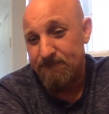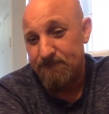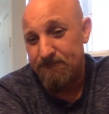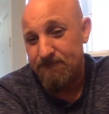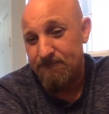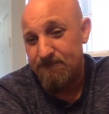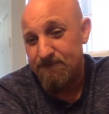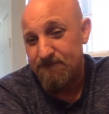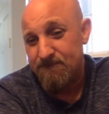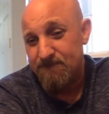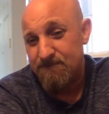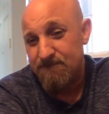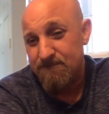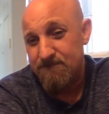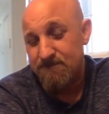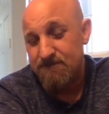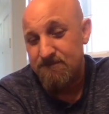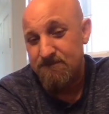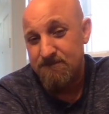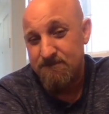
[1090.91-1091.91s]

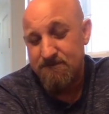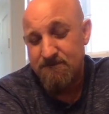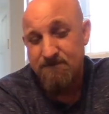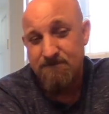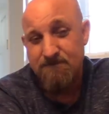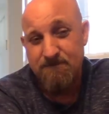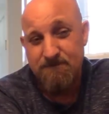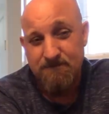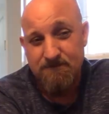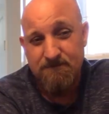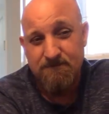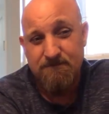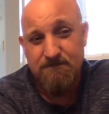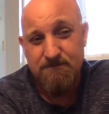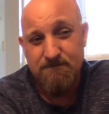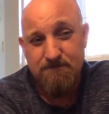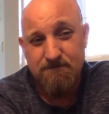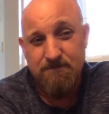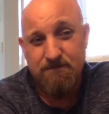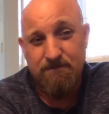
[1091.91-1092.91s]

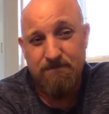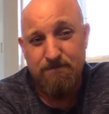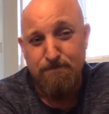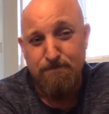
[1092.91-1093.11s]
The person shown says nothing.